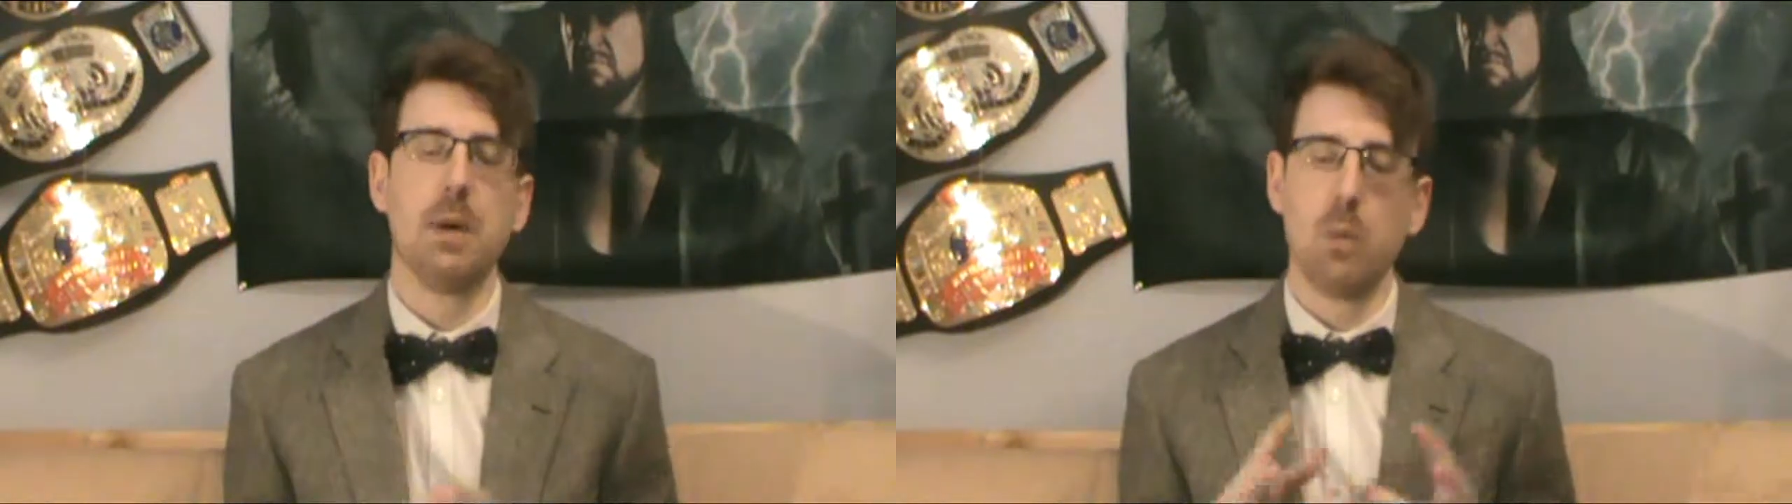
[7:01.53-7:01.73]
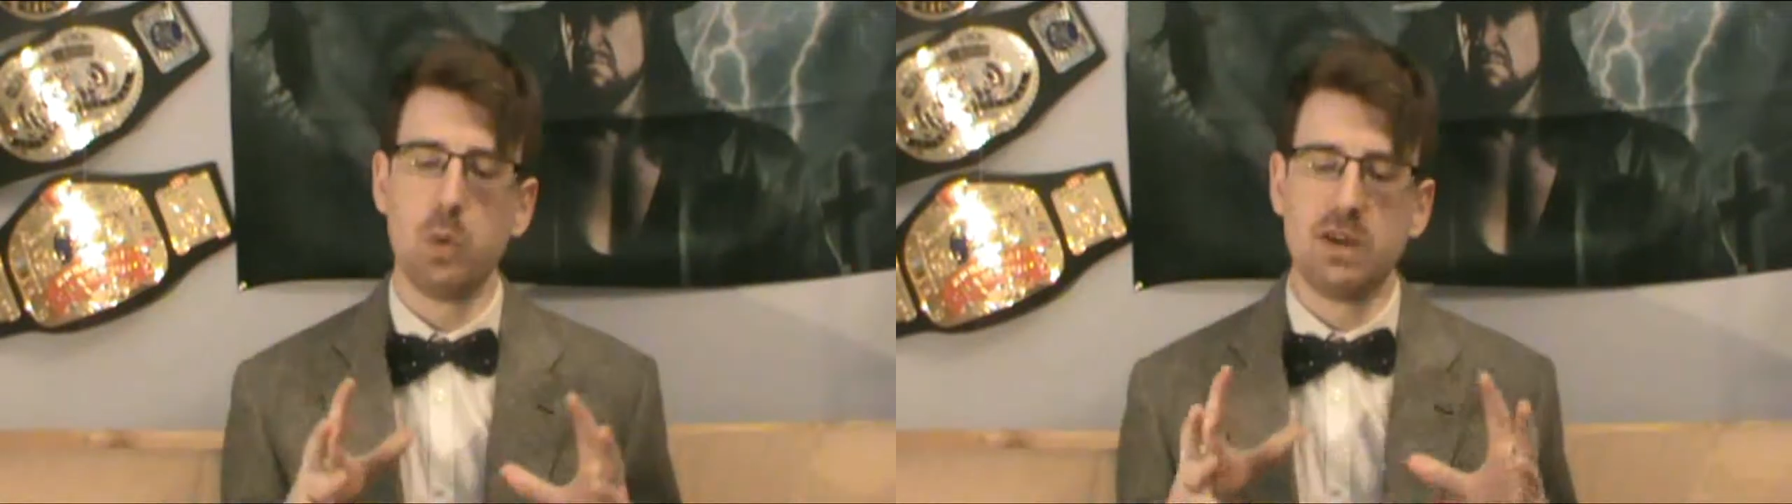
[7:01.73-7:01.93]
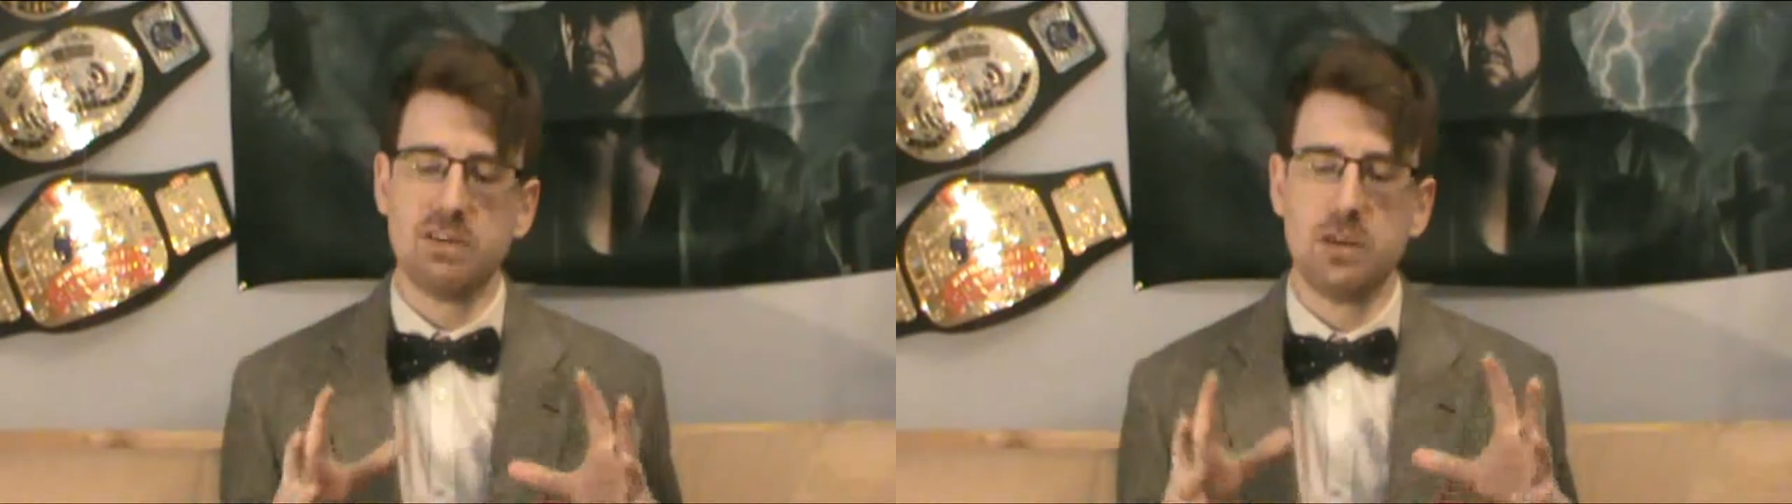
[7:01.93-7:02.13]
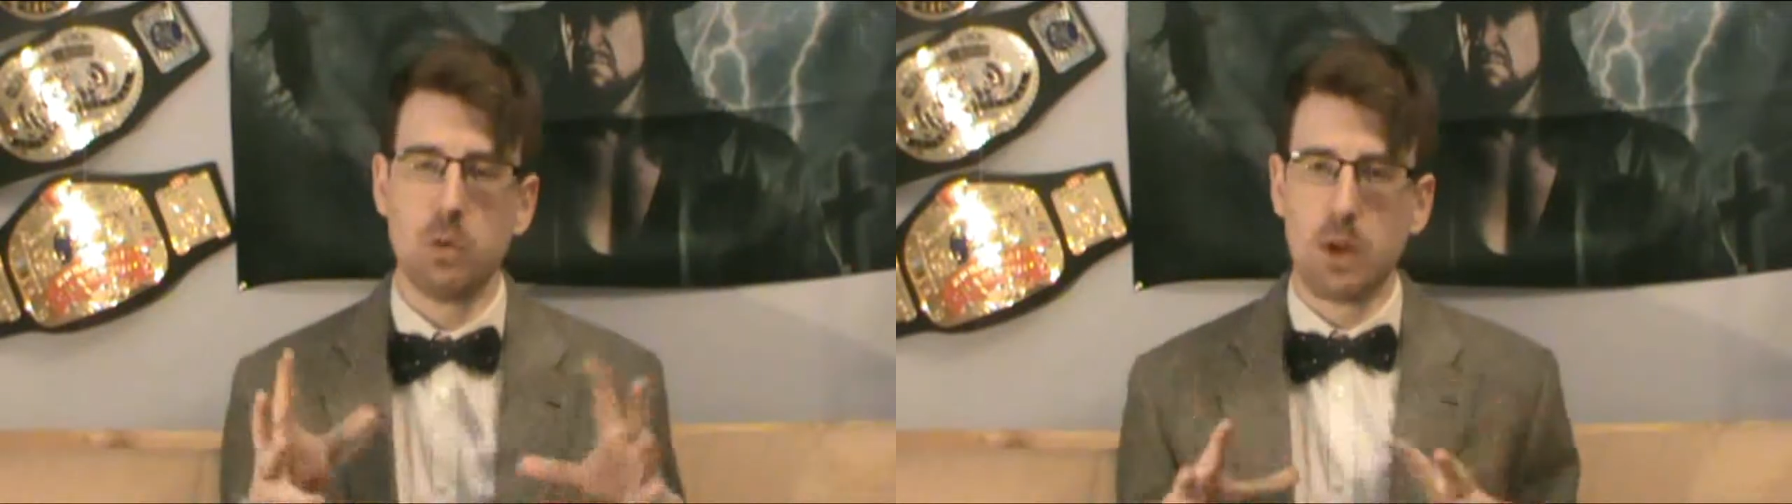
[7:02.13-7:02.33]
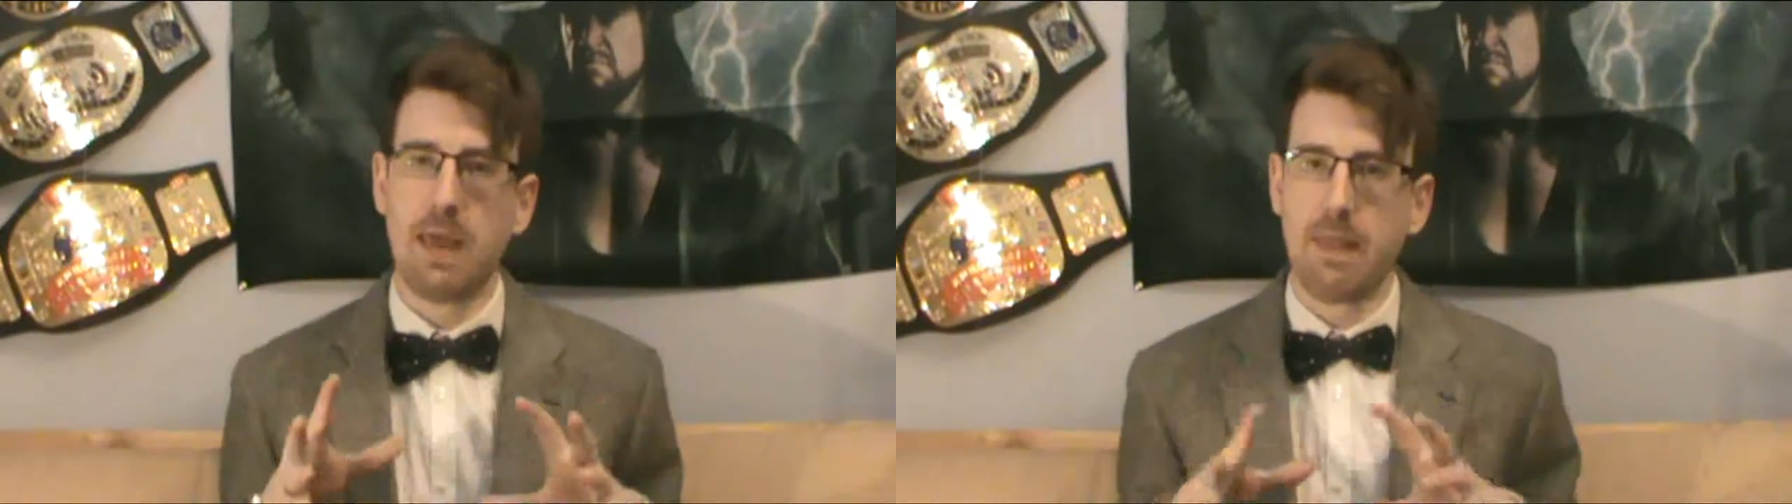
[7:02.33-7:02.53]
But we
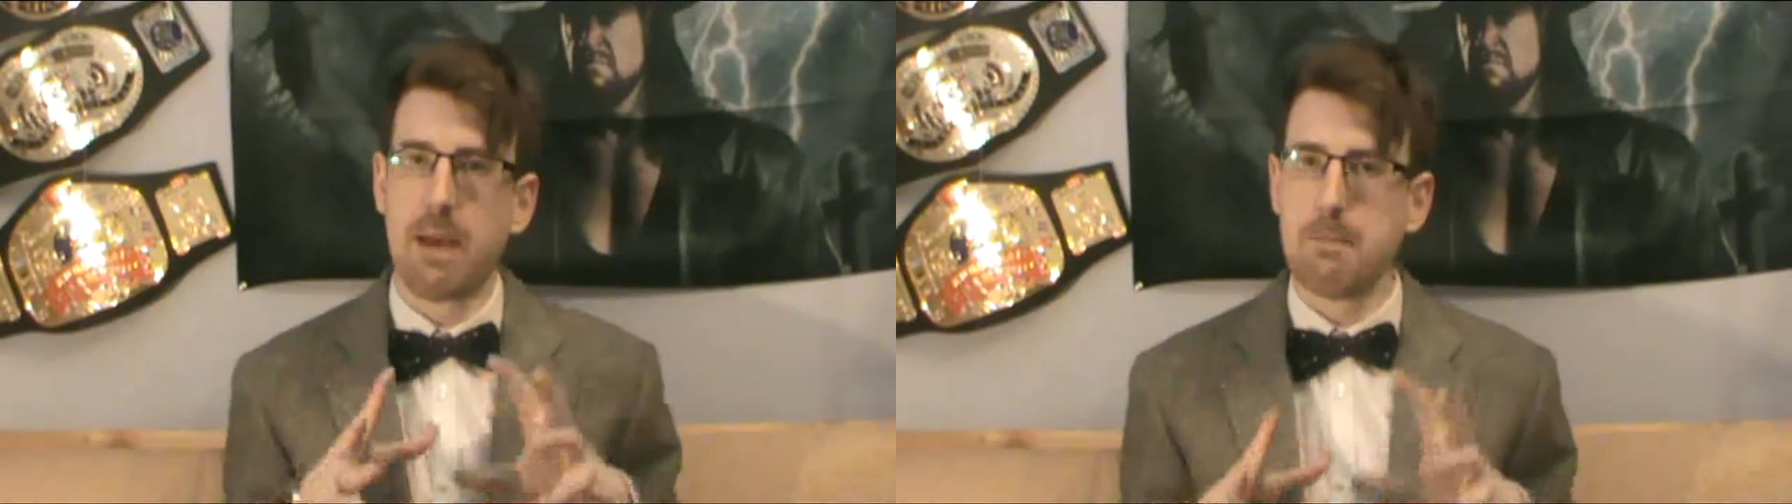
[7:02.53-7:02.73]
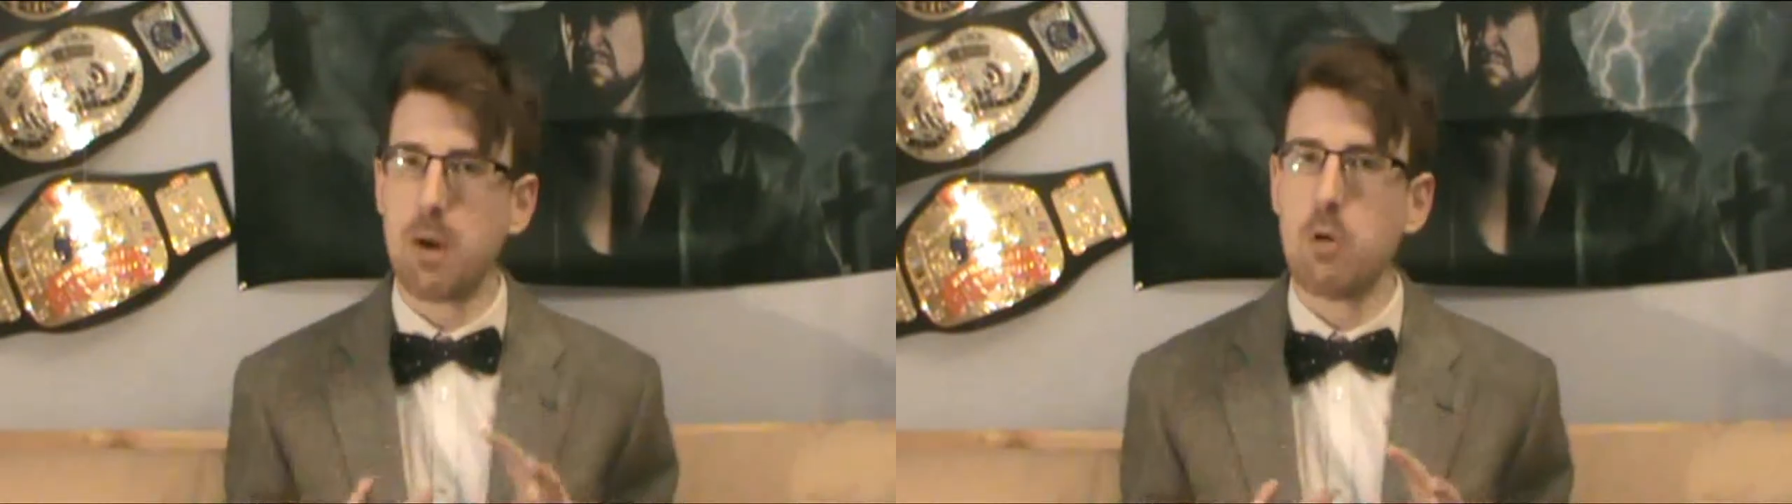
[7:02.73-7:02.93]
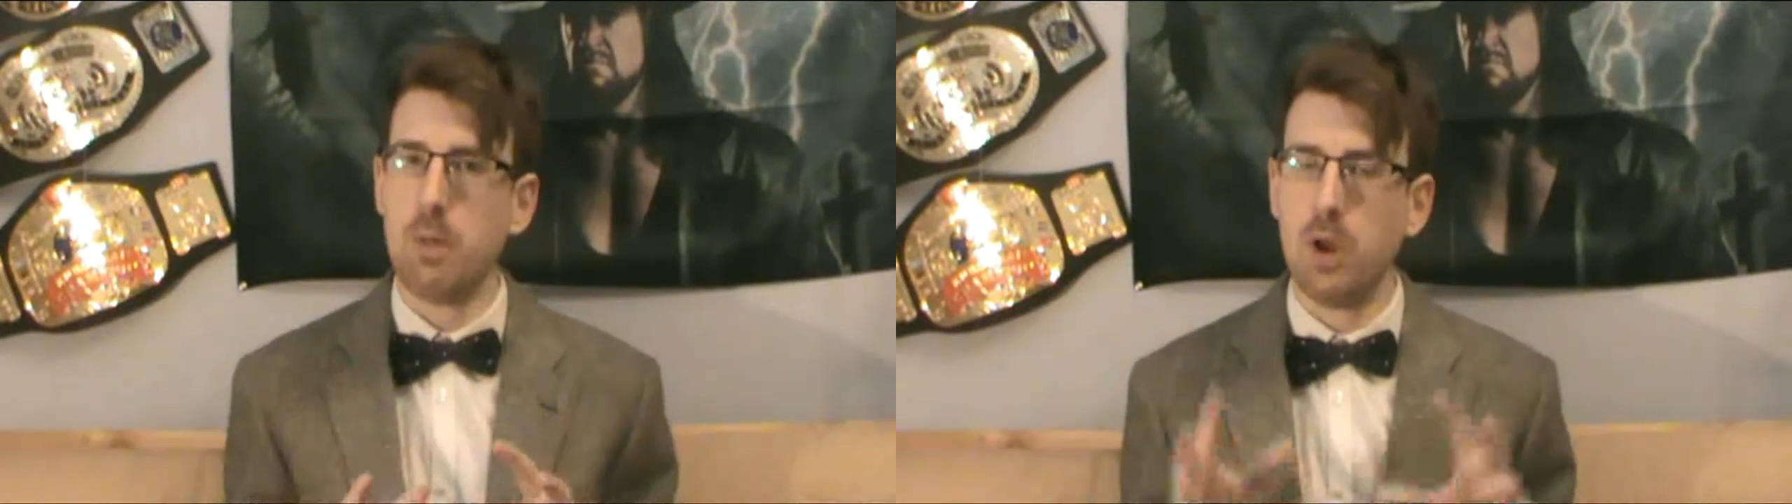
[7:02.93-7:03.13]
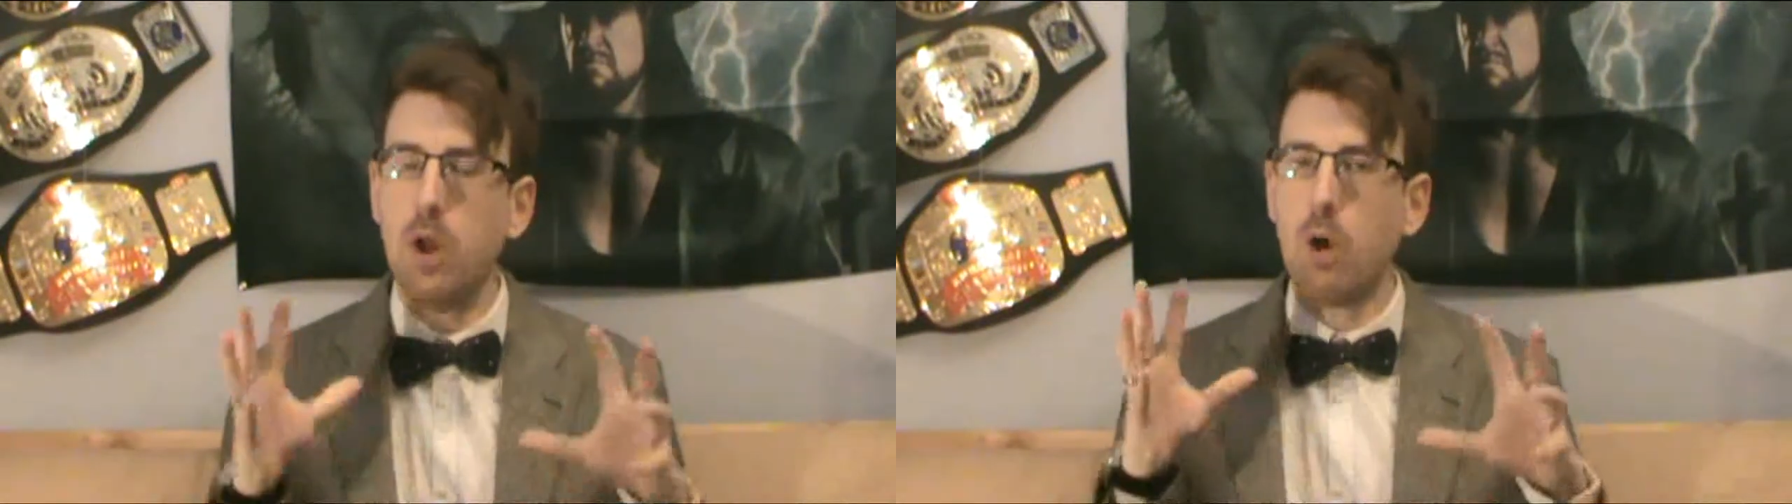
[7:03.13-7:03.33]
still get that moment